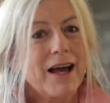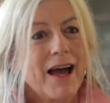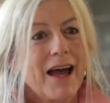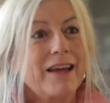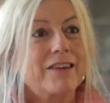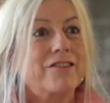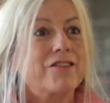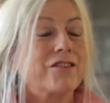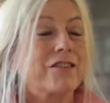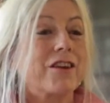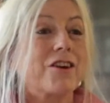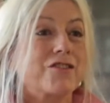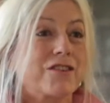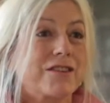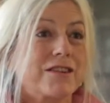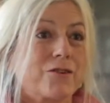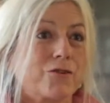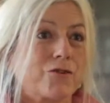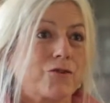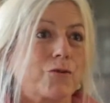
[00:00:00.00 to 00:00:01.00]
and those
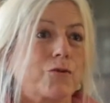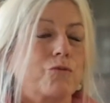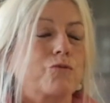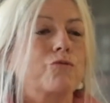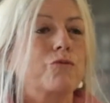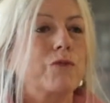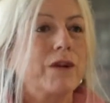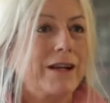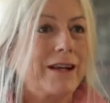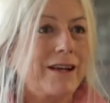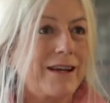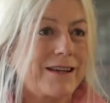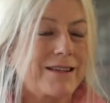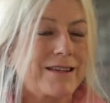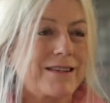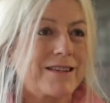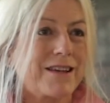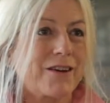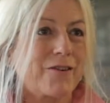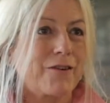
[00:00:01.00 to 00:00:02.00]
skills were really
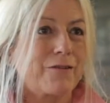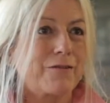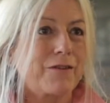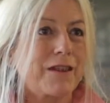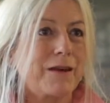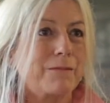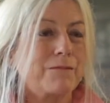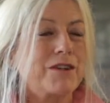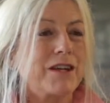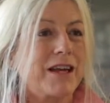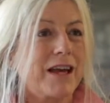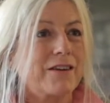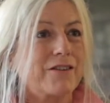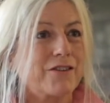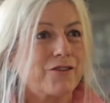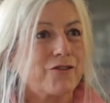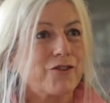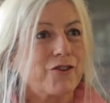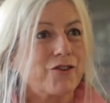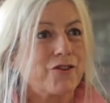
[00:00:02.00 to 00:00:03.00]
necessary for them to get
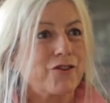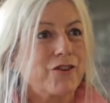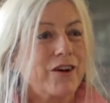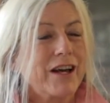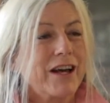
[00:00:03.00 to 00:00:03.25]
through.